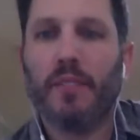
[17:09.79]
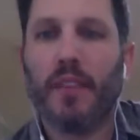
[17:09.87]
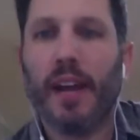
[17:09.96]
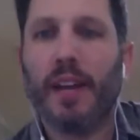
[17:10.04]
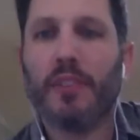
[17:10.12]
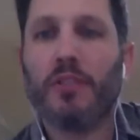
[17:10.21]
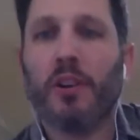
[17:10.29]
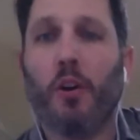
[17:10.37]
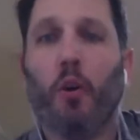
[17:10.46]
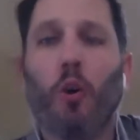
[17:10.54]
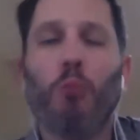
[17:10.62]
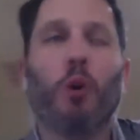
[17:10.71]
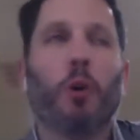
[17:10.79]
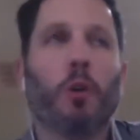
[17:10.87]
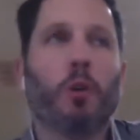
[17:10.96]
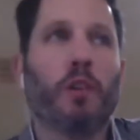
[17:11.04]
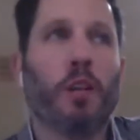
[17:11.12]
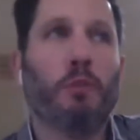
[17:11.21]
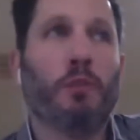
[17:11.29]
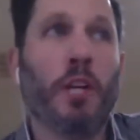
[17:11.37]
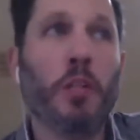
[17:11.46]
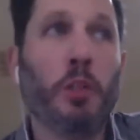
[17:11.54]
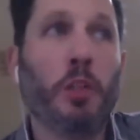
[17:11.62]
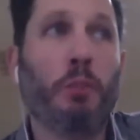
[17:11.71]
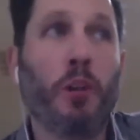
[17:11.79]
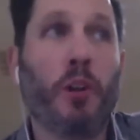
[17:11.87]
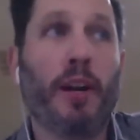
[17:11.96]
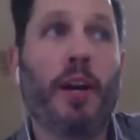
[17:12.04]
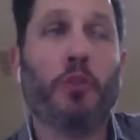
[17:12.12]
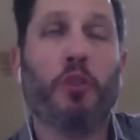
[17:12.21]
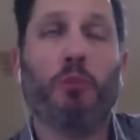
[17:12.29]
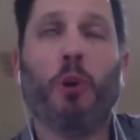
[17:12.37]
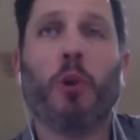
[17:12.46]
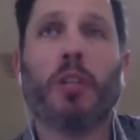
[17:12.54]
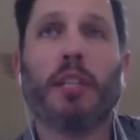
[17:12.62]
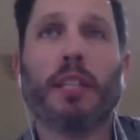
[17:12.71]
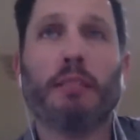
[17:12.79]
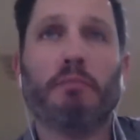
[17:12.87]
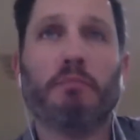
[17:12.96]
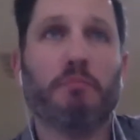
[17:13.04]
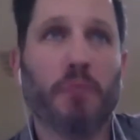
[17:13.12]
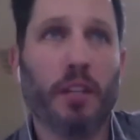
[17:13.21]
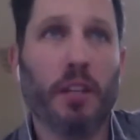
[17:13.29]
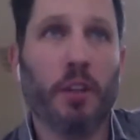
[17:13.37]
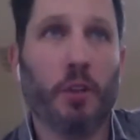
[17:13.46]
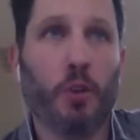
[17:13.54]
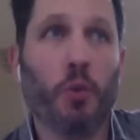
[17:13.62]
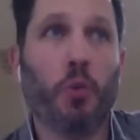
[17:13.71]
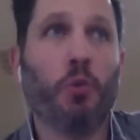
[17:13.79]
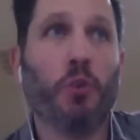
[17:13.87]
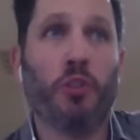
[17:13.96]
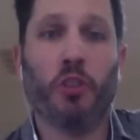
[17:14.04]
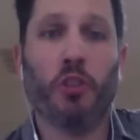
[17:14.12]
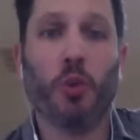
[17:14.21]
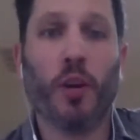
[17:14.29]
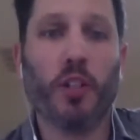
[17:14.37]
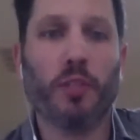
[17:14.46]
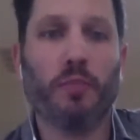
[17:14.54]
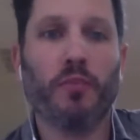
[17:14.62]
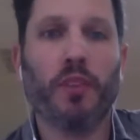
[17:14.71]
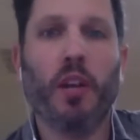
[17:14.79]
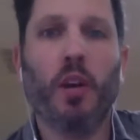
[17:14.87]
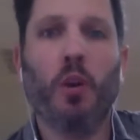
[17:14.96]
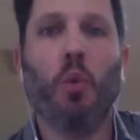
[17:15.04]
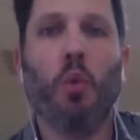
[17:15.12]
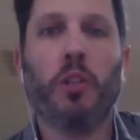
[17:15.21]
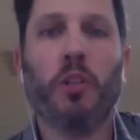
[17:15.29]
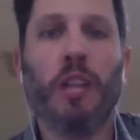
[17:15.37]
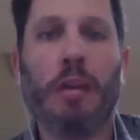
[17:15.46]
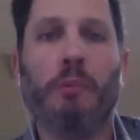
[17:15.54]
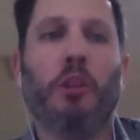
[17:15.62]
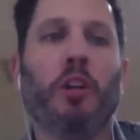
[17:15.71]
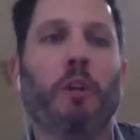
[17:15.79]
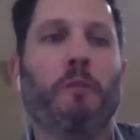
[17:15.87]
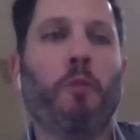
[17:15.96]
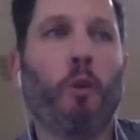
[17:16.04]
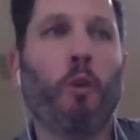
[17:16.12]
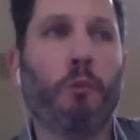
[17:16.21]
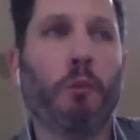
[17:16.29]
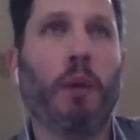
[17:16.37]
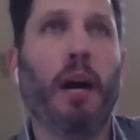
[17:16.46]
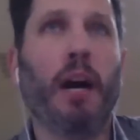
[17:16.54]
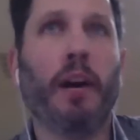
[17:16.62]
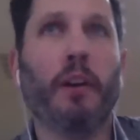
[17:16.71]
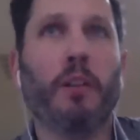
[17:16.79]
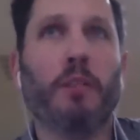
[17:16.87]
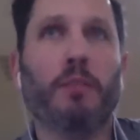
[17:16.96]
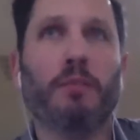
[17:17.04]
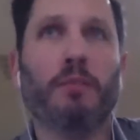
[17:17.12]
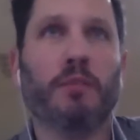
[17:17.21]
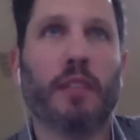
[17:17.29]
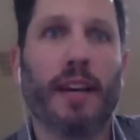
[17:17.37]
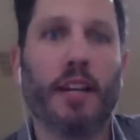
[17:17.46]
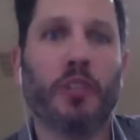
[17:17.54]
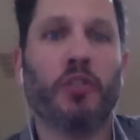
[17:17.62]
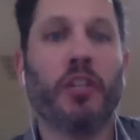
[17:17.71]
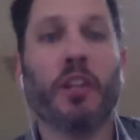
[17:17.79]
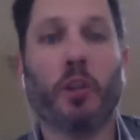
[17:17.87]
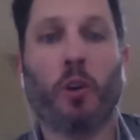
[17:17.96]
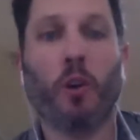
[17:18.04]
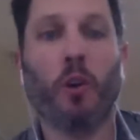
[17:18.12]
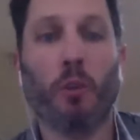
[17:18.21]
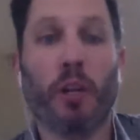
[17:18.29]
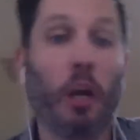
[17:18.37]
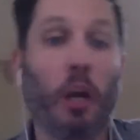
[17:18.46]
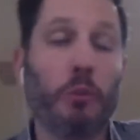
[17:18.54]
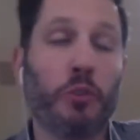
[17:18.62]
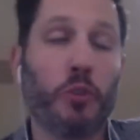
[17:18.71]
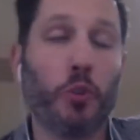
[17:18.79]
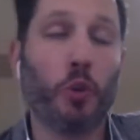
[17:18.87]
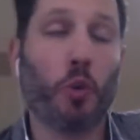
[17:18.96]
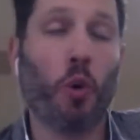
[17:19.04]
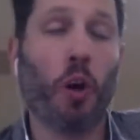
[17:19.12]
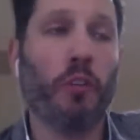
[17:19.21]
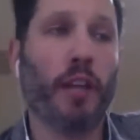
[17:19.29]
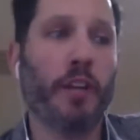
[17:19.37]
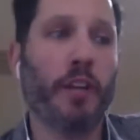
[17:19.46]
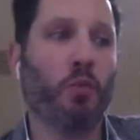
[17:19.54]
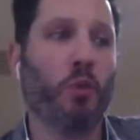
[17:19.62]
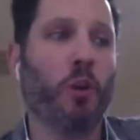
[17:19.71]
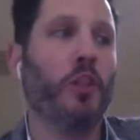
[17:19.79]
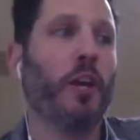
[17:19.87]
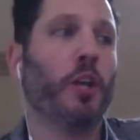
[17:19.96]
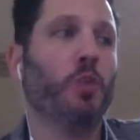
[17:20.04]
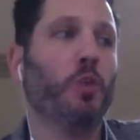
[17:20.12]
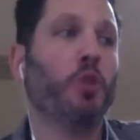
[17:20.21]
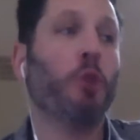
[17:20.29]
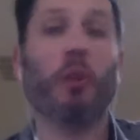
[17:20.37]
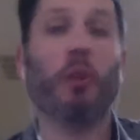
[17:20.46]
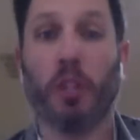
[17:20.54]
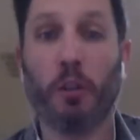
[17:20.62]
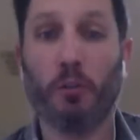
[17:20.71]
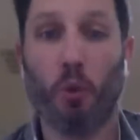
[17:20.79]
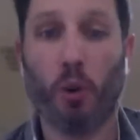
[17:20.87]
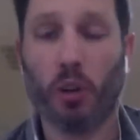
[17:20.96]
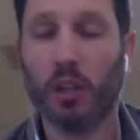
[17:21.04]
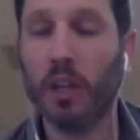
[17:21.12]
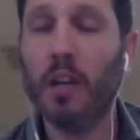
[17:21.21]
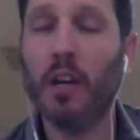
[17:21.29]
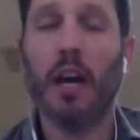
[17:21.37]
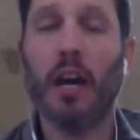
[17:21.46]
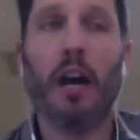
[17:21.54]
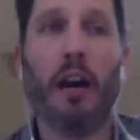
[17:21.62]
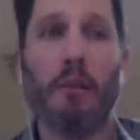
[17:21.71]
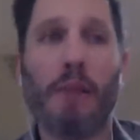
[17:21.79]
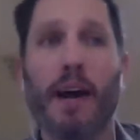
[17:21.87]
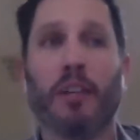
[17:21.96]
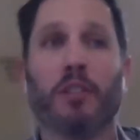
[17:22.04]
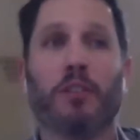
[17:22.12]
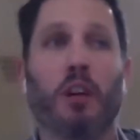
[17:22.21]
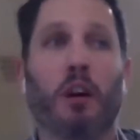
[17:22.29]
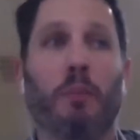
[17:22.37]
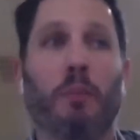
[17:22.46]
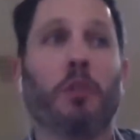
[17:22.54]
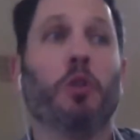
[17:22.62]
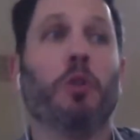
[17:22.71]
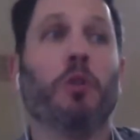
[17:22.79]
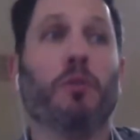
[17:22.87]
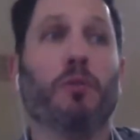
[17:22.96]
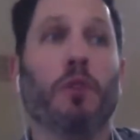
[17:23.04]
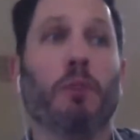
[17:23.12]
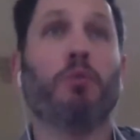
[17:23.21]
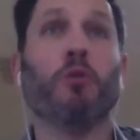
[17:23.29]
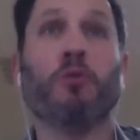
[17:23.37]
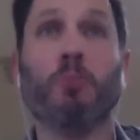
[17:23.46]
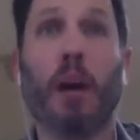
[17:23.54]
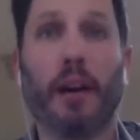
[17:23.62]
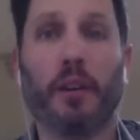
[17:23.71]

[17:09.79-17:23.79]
As a homeowner that's potentially putting their house on the market through the situation, what should they be looking for from a buyer that is seeing their home when it comes to qualification? What things would you be looking for as a potential approved buyer?